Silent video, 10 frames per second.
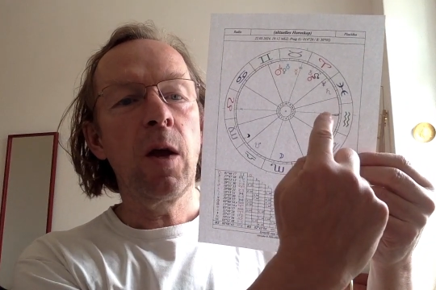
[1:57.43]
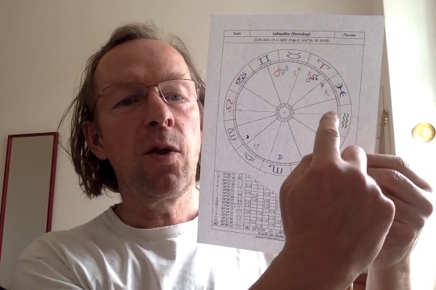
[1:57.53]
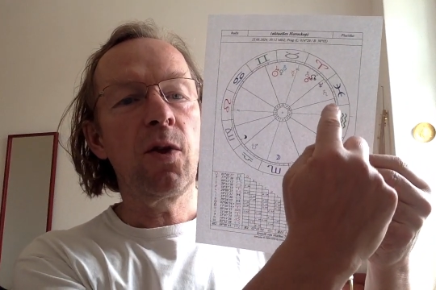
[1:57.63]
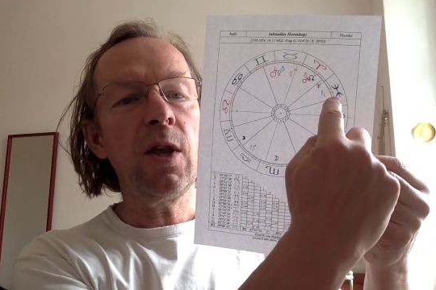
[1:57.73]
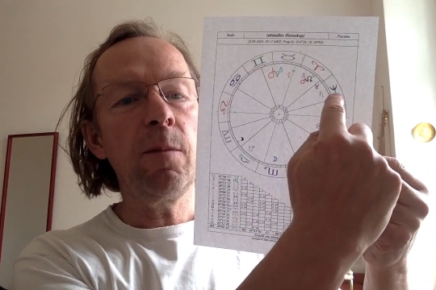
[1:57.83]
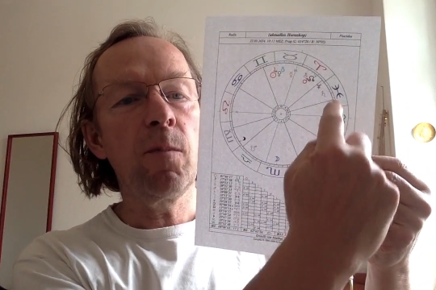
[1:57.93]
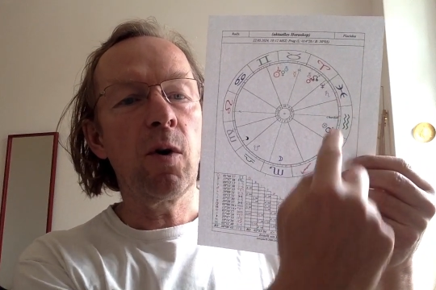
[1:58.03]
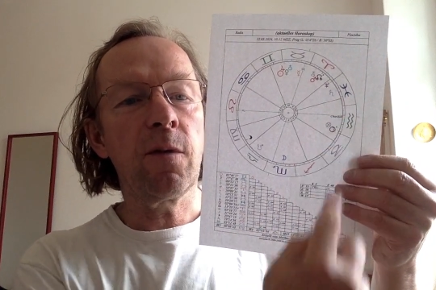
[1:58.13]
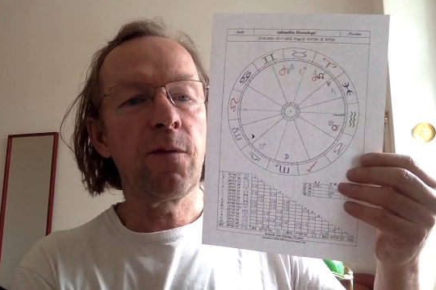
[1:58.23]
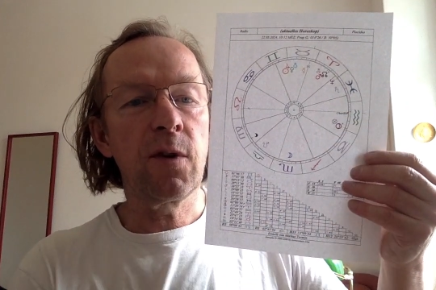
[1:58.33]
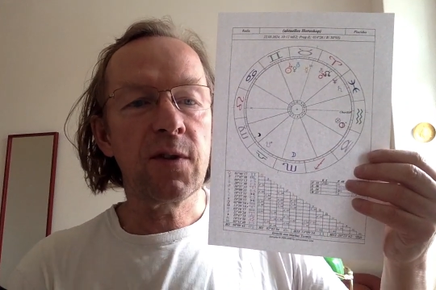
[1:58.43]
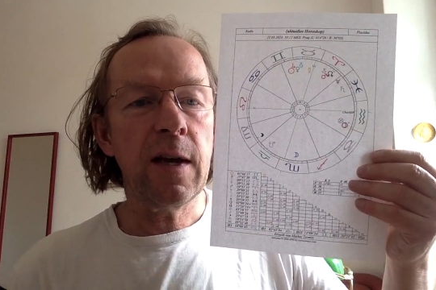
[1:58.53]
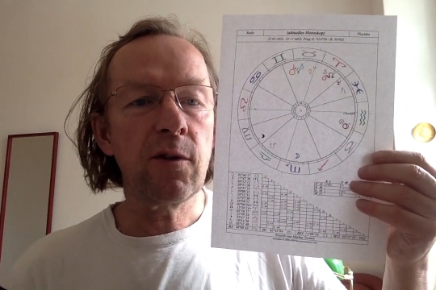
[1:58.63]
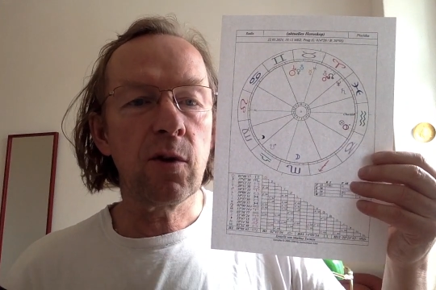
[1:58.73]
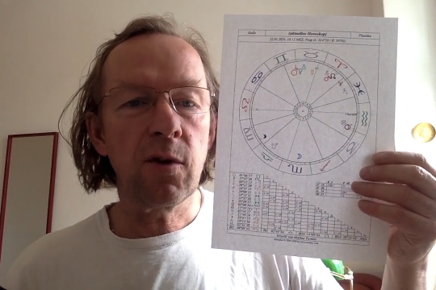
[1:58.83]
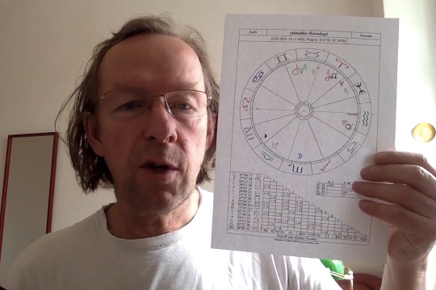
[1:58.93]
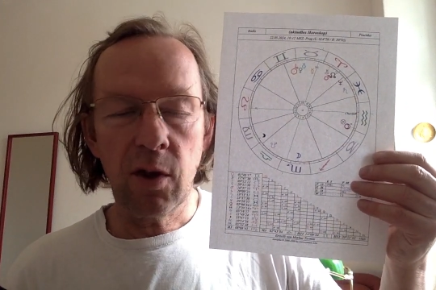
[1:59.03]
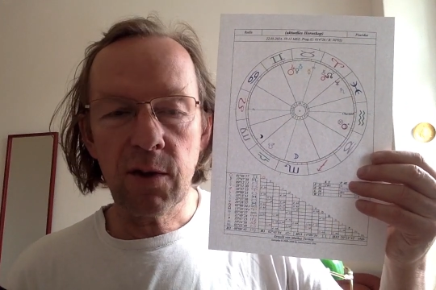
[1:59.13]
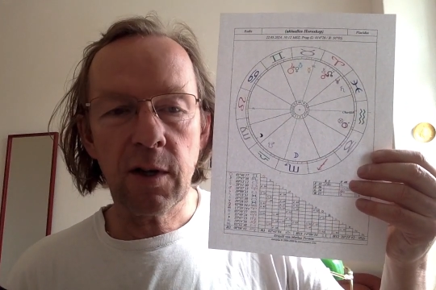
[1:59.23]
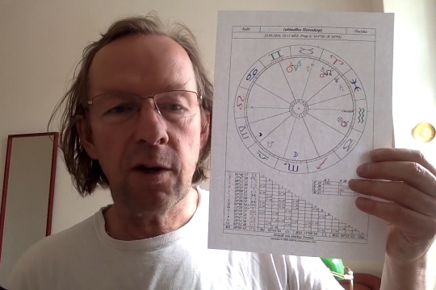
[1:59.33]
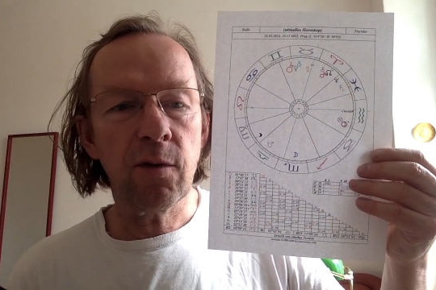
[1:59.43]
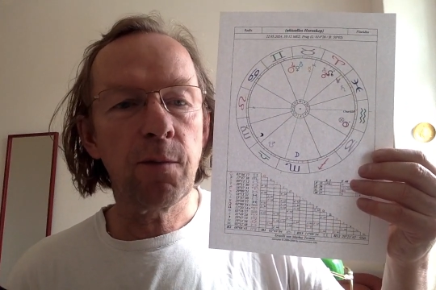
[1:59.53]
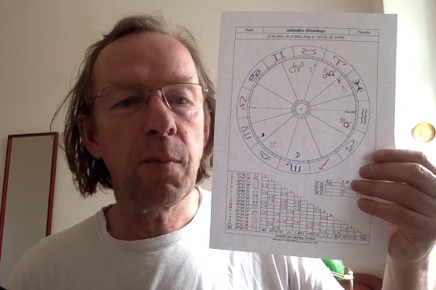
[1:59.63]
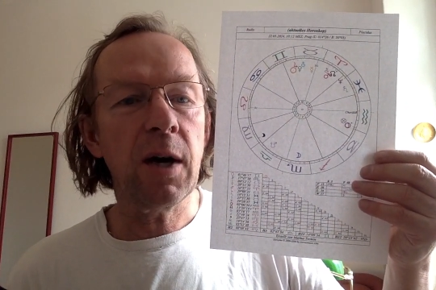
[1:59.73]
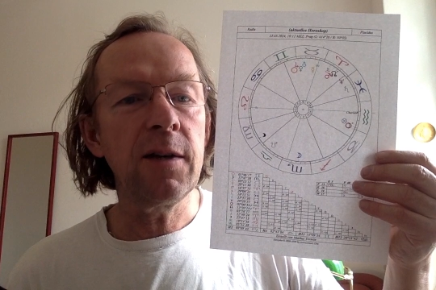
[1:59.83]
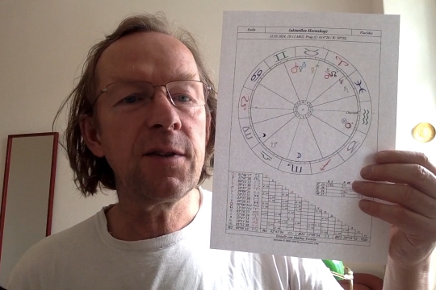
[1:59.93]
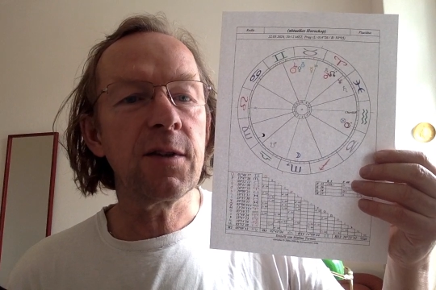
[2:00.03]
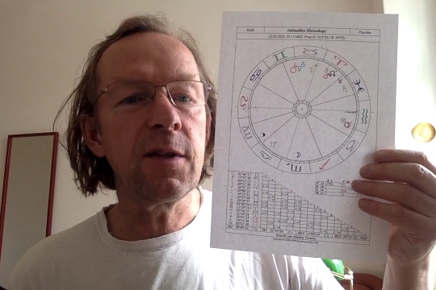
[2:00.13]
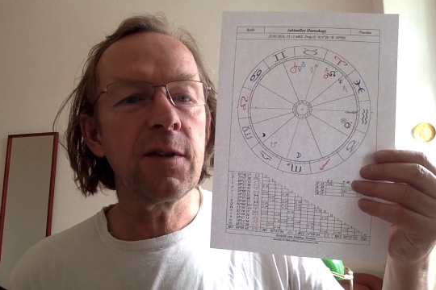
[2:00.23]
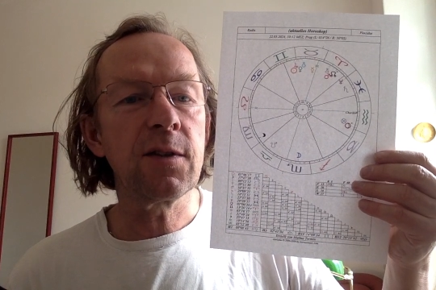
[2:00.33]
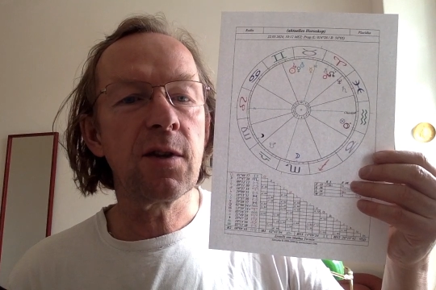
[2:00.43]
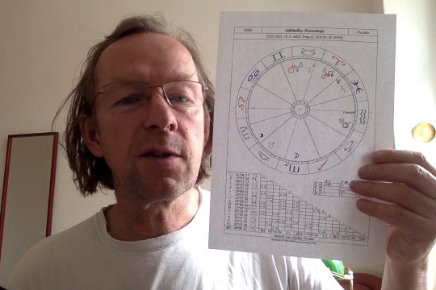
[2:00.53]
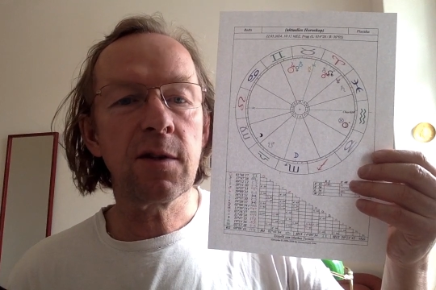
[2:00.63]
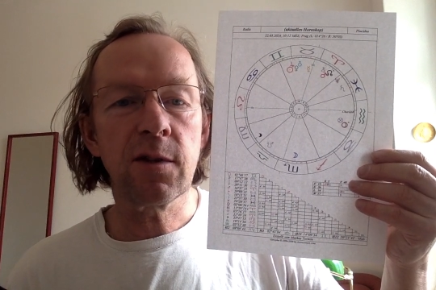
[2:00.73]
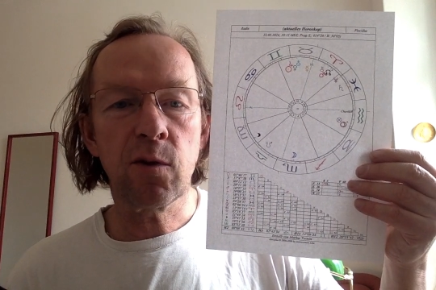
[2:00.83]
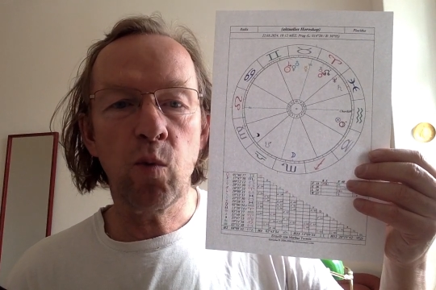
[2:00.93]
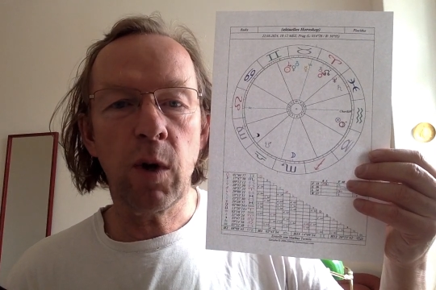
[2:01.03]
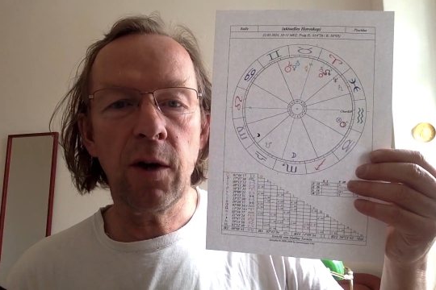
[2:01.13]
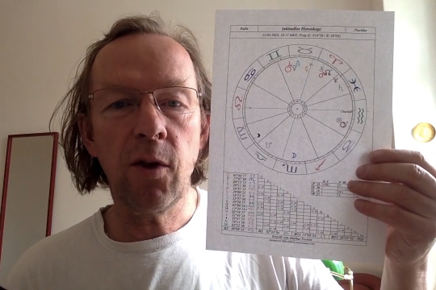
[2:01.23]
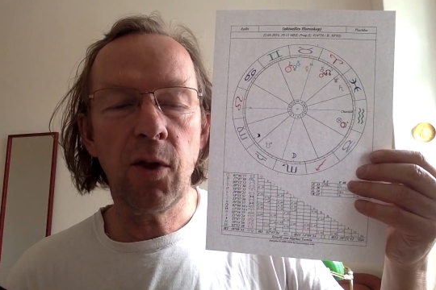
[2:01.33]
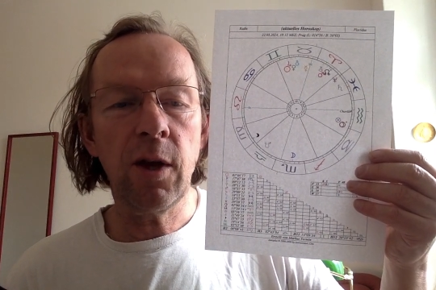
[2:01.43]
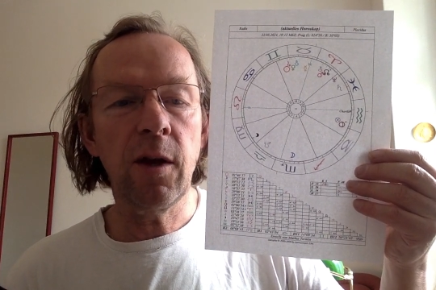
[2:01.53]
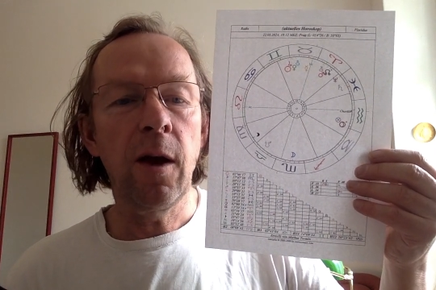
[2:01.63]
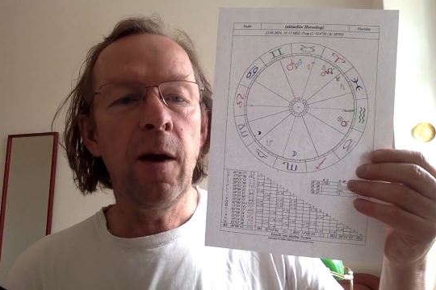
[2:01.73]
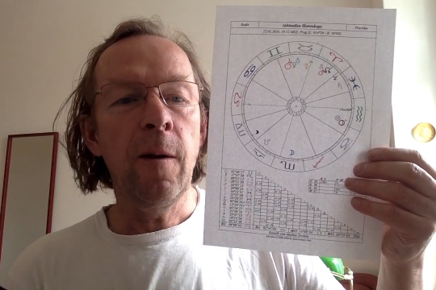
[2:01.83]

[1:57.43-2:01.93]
theme of Saturn in the sign of Pisces. This is the one thing.